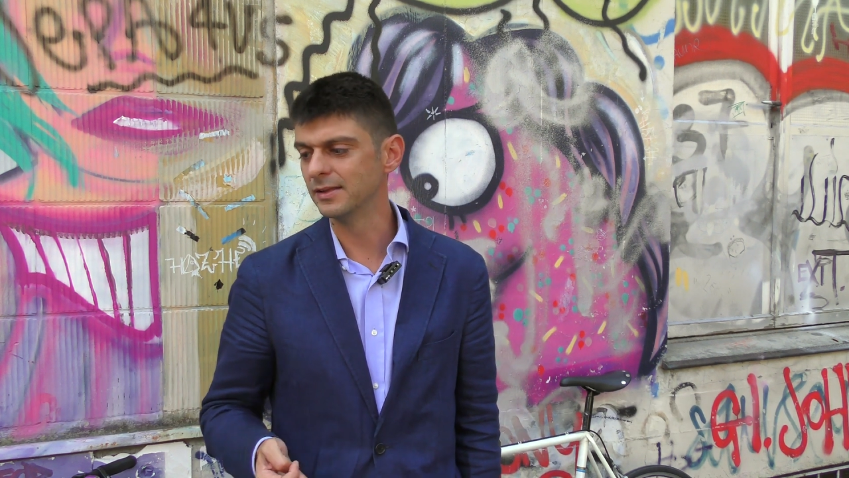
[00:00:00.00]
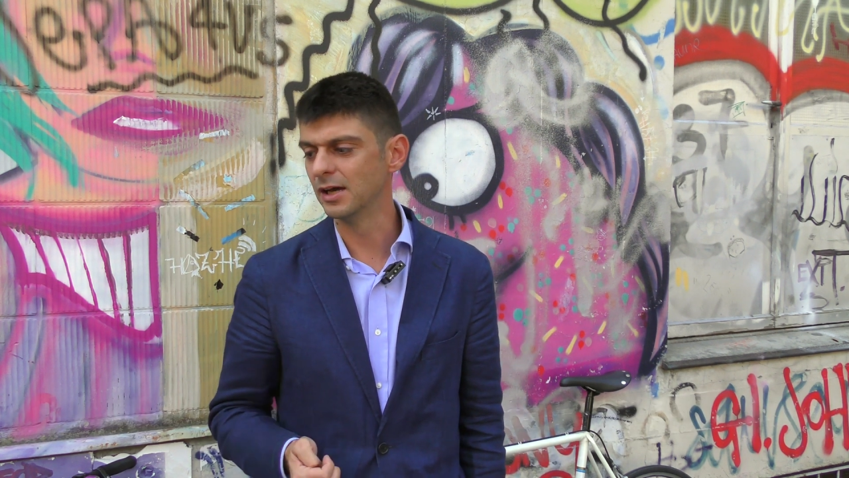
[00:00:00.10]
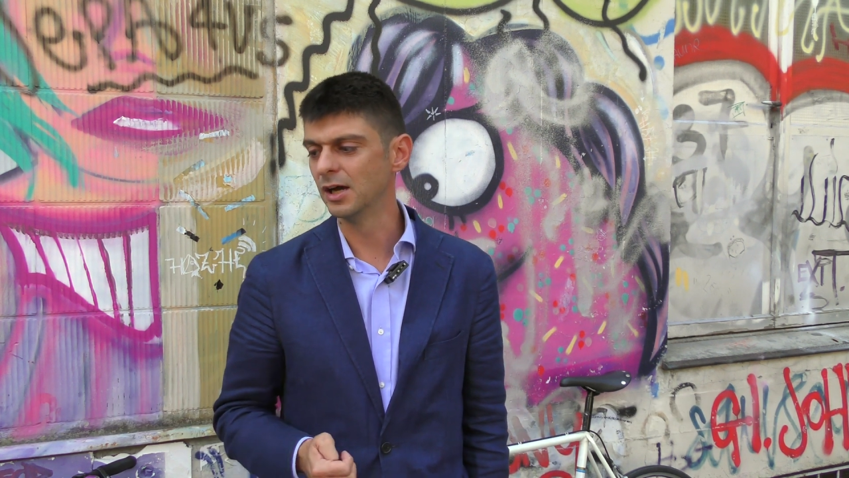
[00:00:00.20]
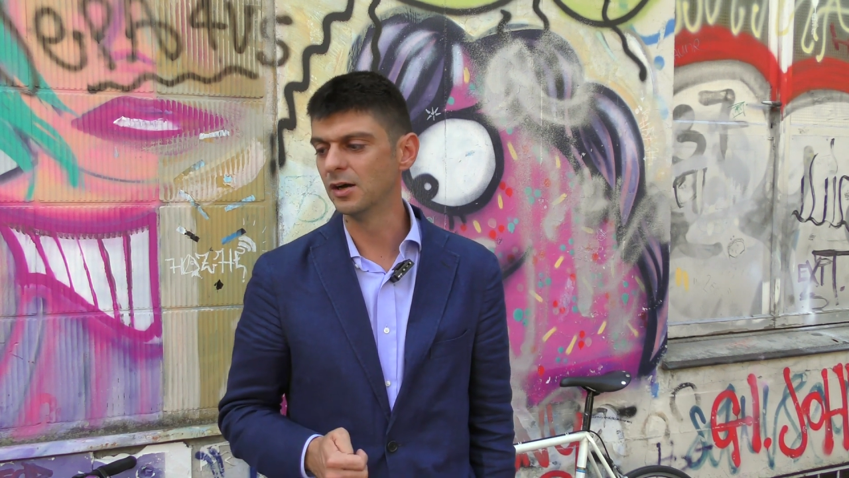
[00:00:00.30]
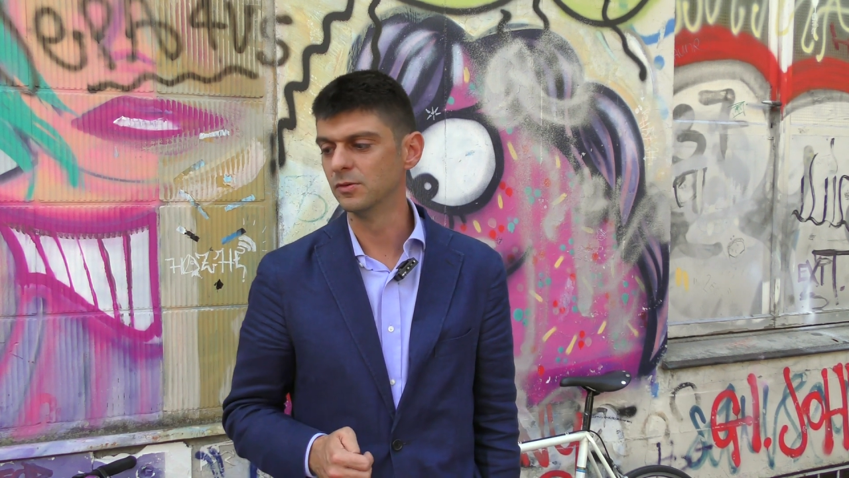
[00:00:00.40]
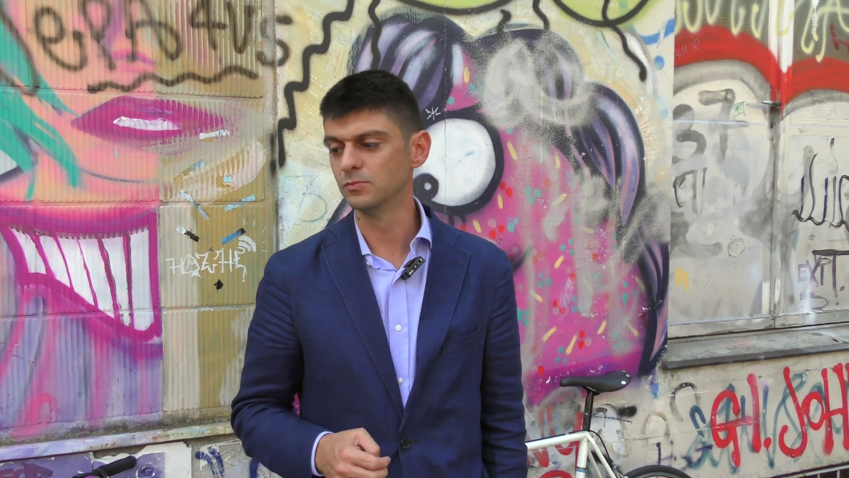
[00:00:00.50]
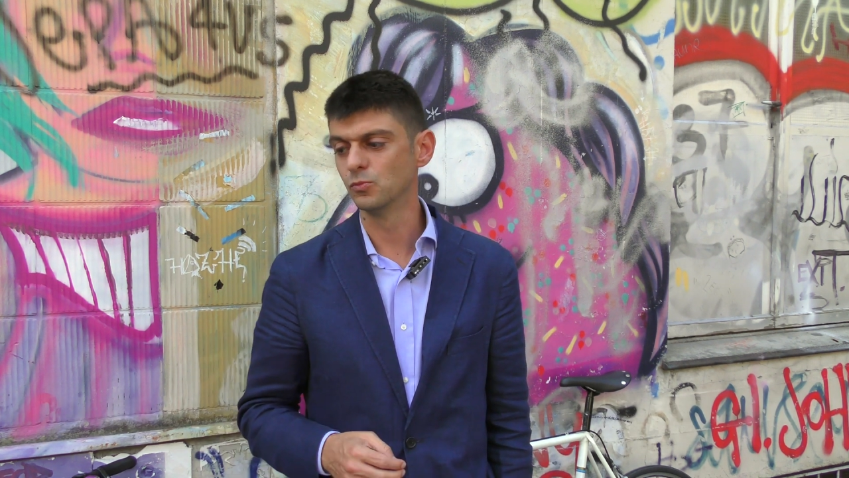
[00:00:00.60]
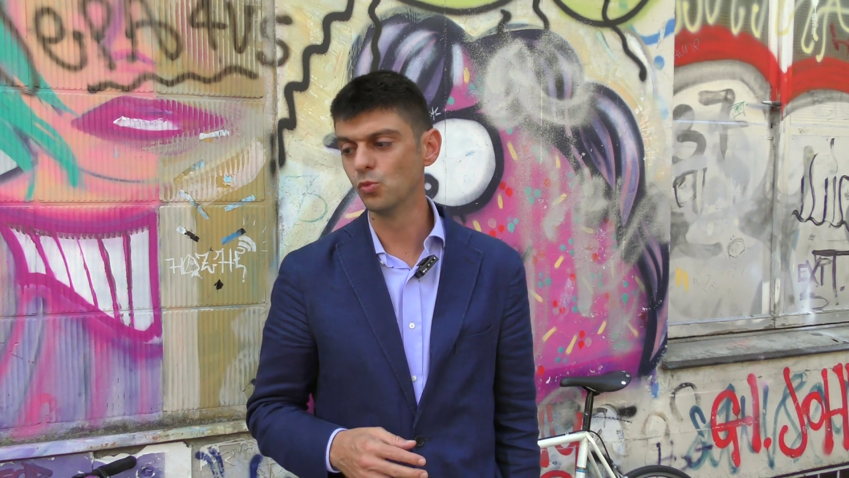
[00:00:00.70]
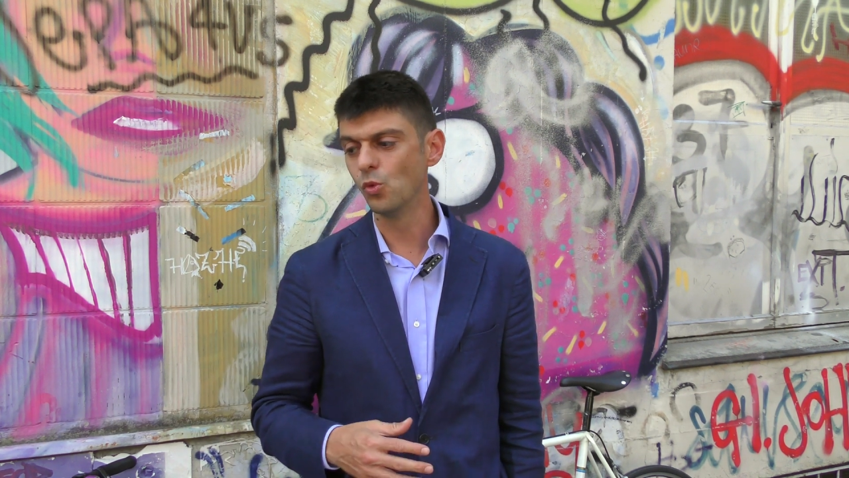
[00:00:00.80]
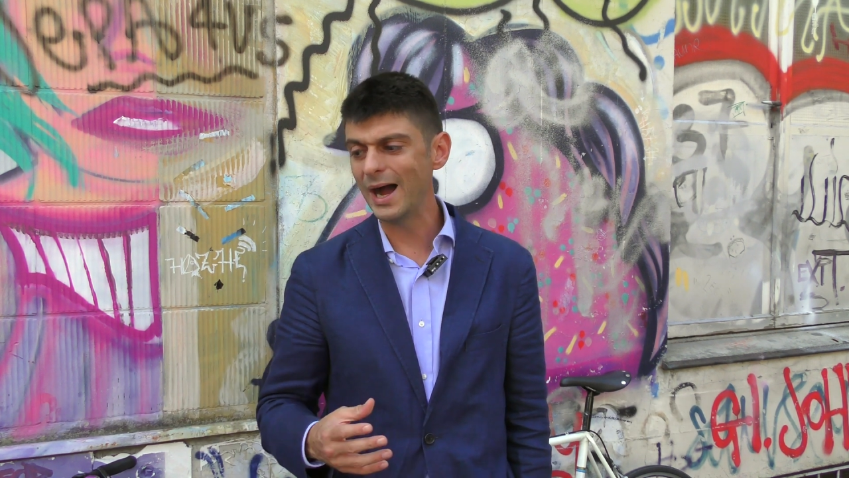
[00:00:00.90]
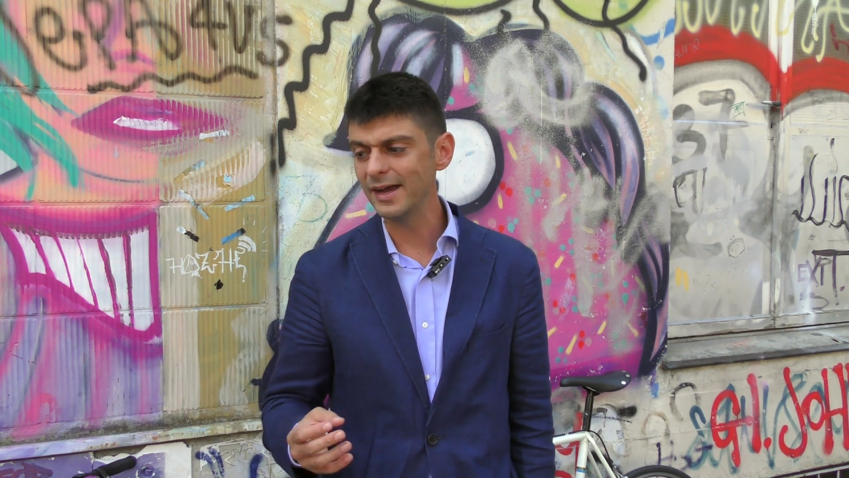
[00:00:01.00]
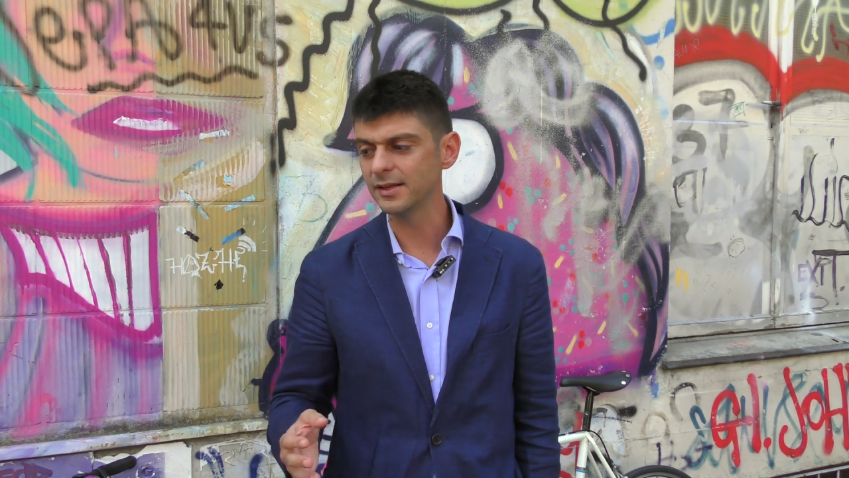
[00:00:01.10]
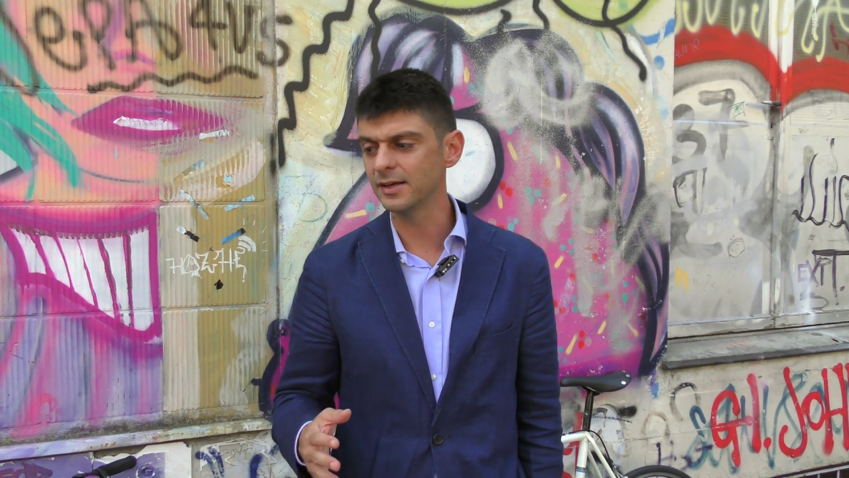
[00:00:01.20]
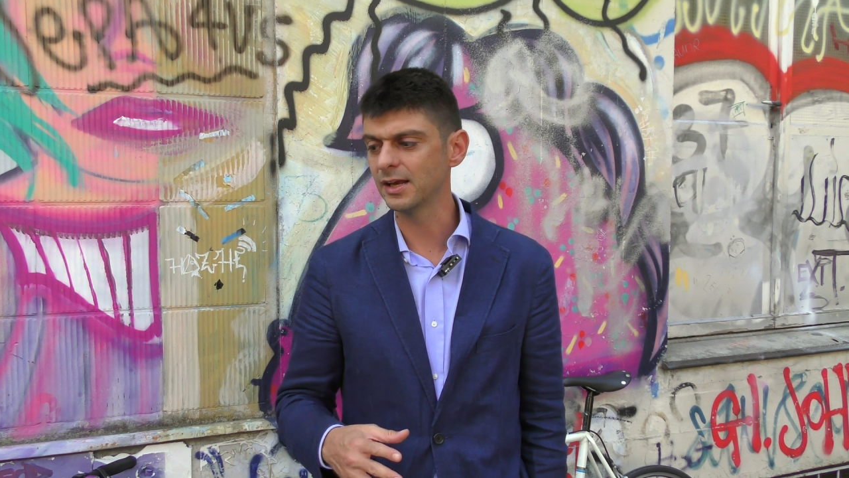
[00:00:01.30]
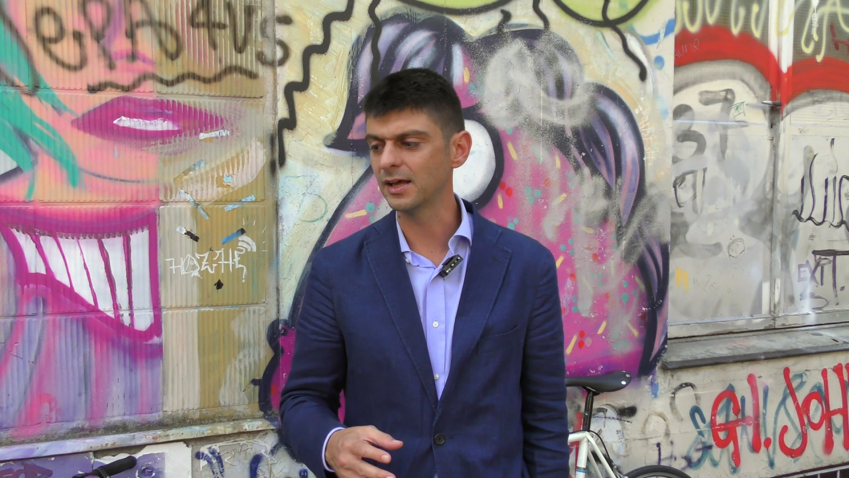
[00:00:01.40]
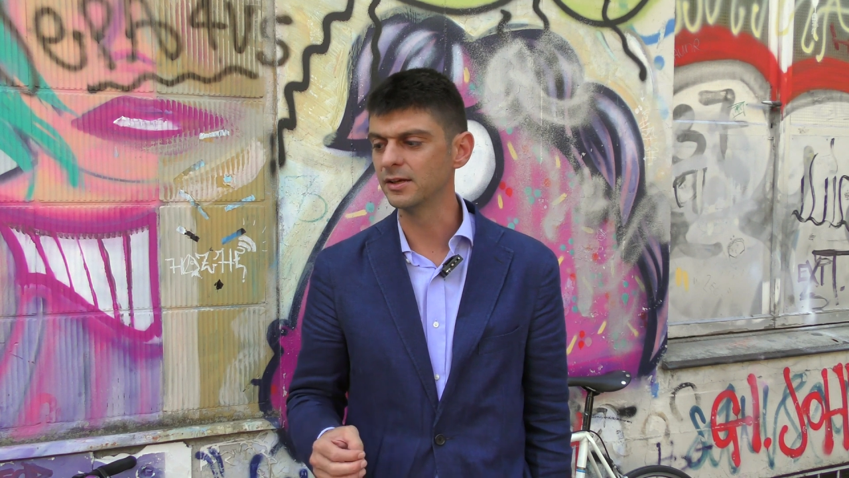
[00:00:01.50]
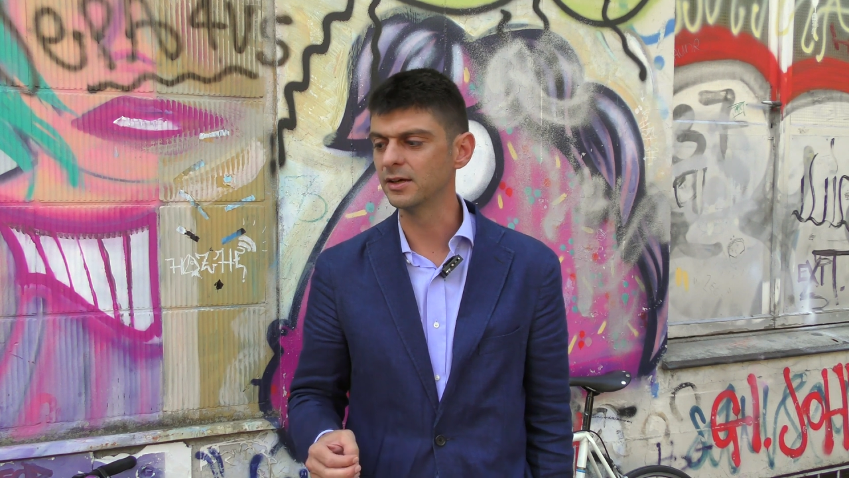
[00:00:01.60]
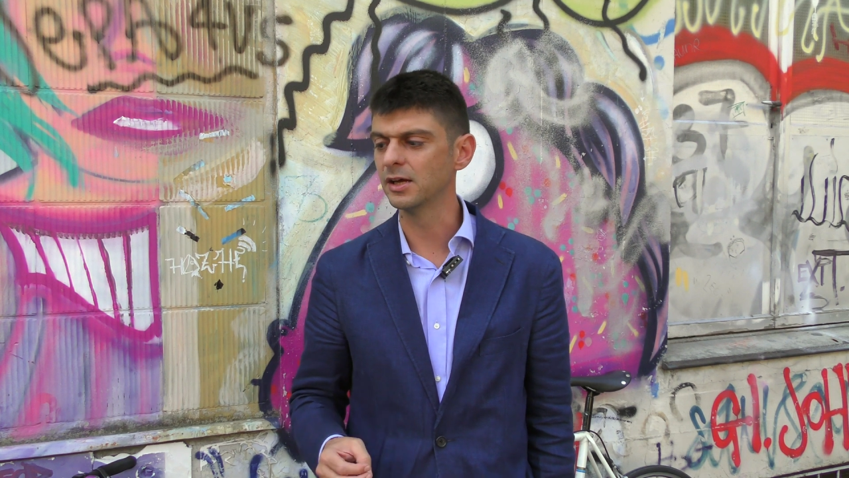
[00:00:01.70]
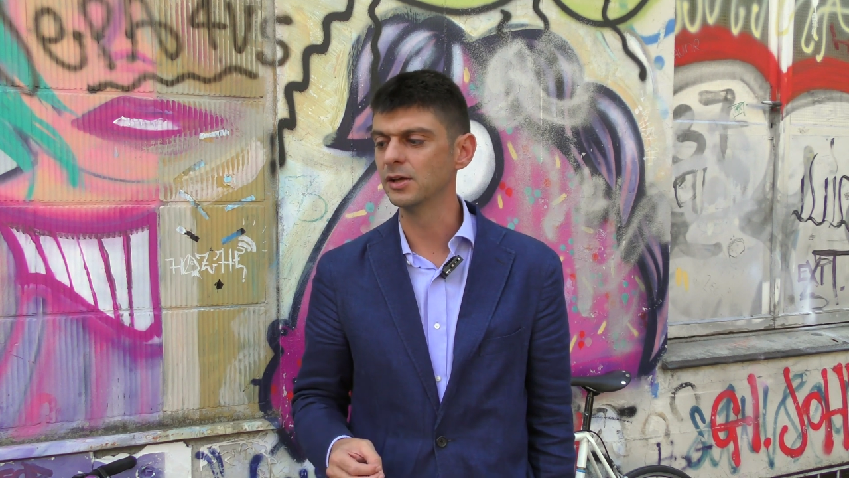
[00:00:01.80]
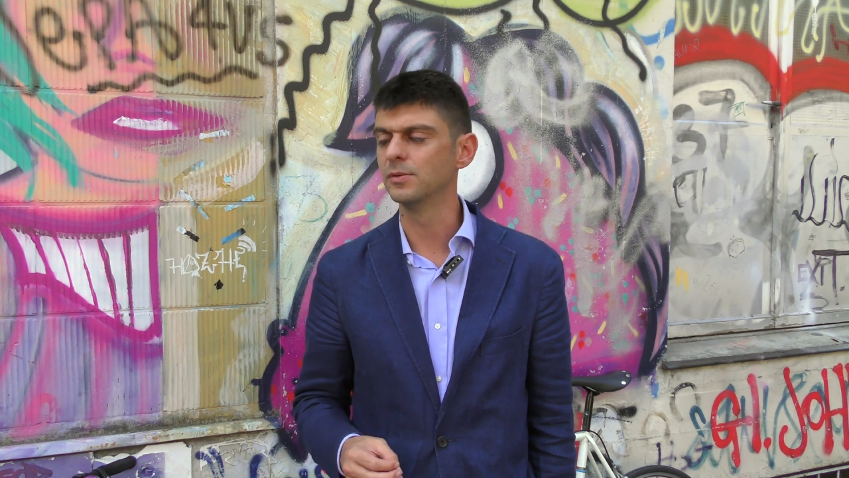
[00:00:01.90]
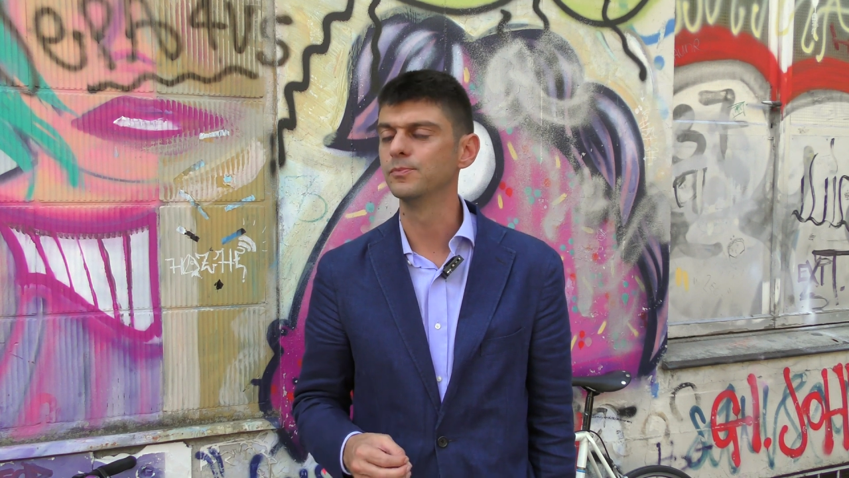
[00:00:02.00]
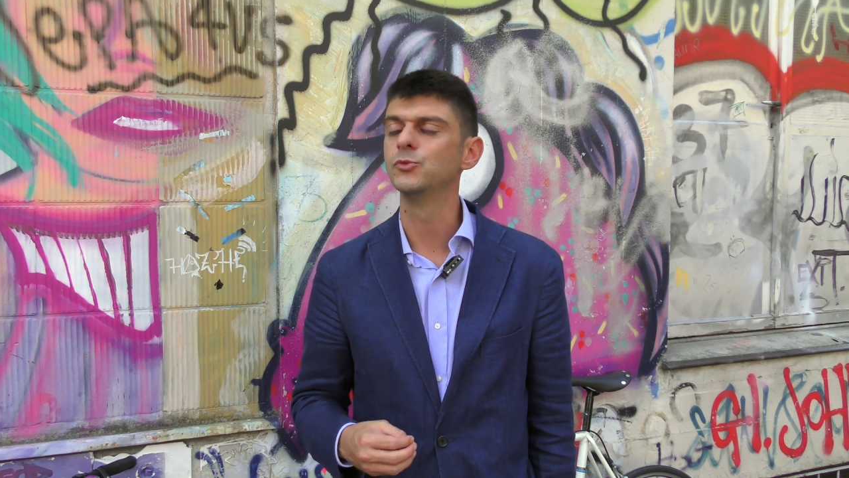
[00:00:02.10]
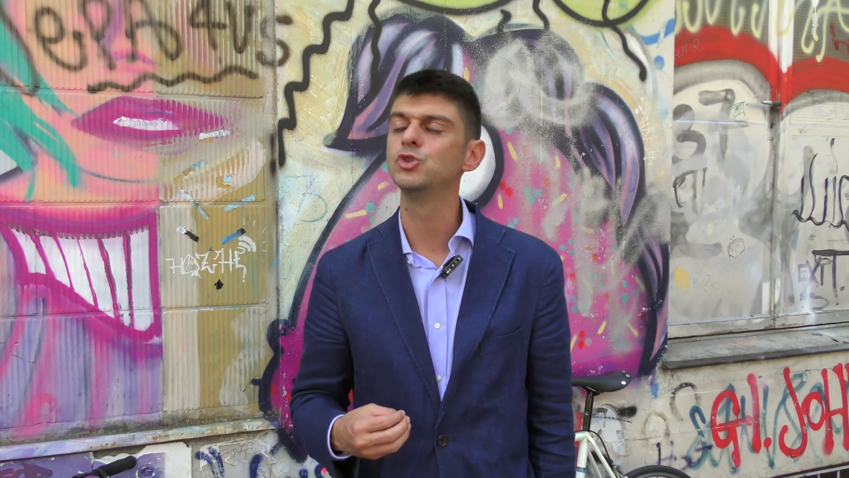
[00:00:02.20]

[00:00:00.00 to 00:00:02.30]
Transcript: wider in other